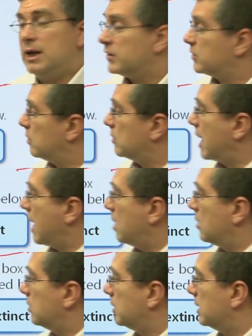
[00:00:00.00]
So
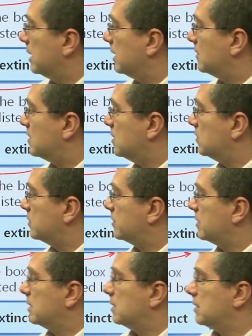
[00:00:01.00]
now it's used